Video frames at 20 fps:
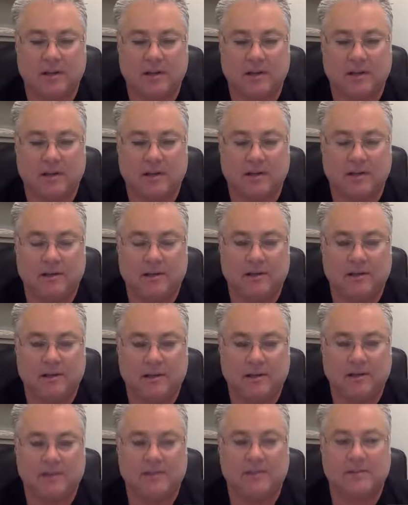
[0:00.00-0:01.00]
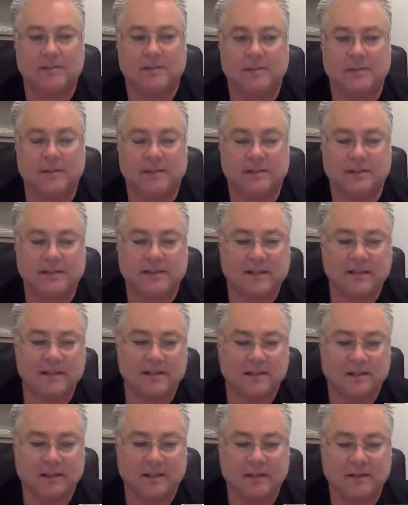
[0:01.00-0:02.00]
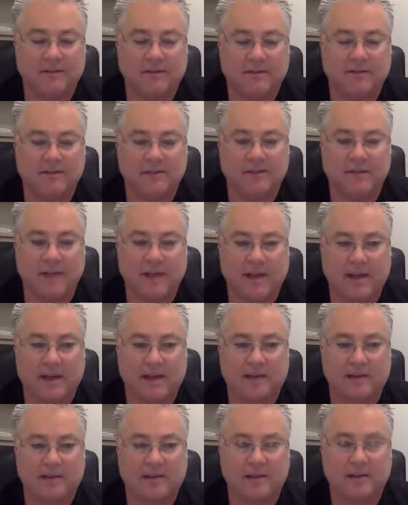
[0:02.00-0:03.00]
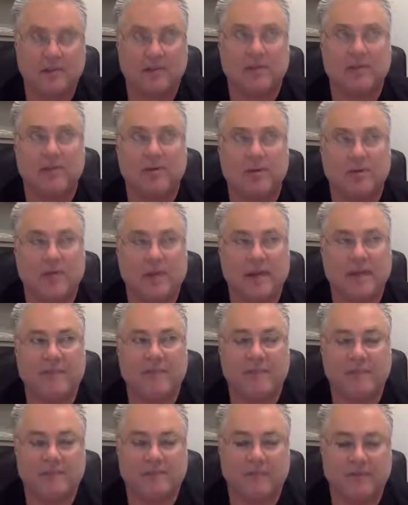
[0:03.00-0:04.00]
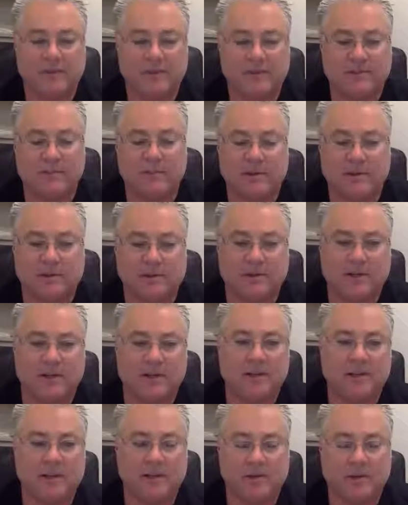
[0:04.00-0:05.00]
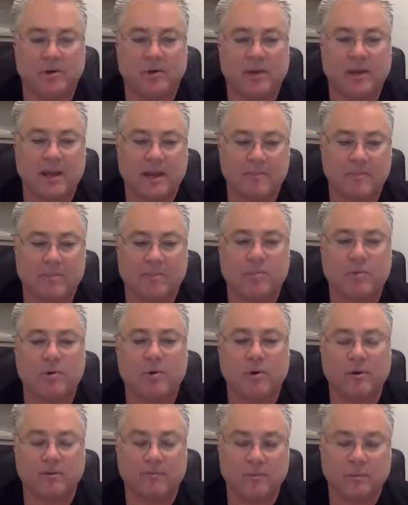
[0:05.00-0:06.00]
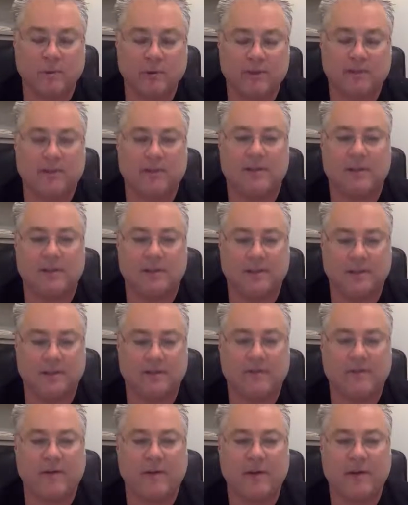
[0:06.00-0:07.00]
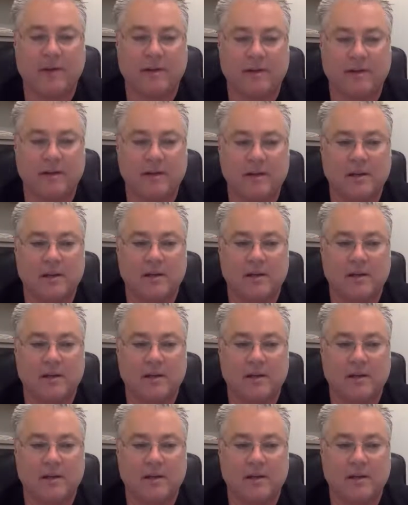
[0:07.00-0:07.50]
It is a necessity that you have this visibility, that you're capable of quickly identifying